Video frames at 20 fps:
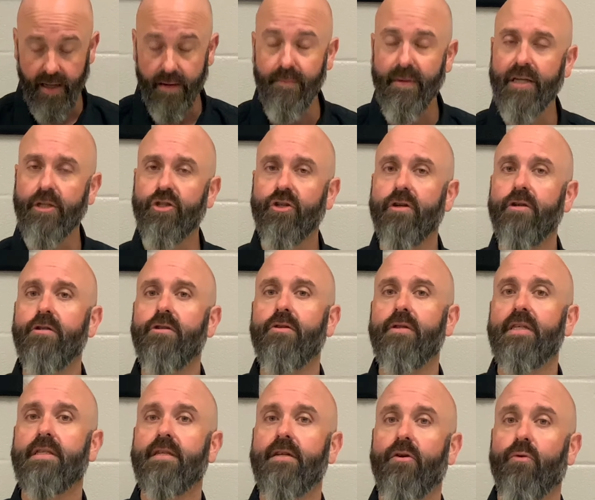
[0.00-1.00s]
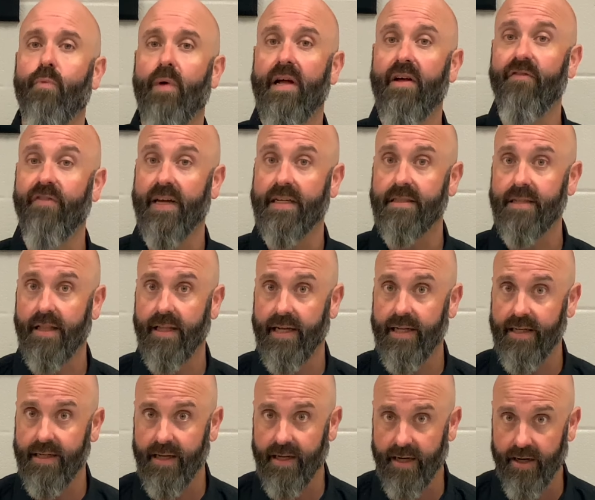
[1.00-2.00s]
and make sure you do this in a well-ventilated